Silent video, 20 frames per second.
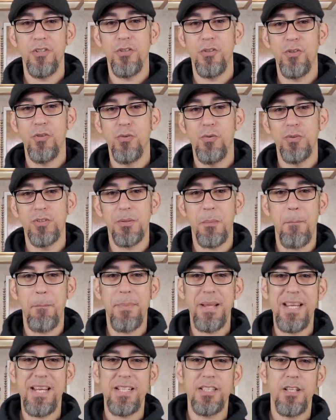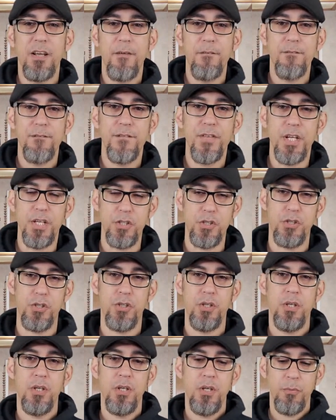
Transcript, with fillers: do some baked fish.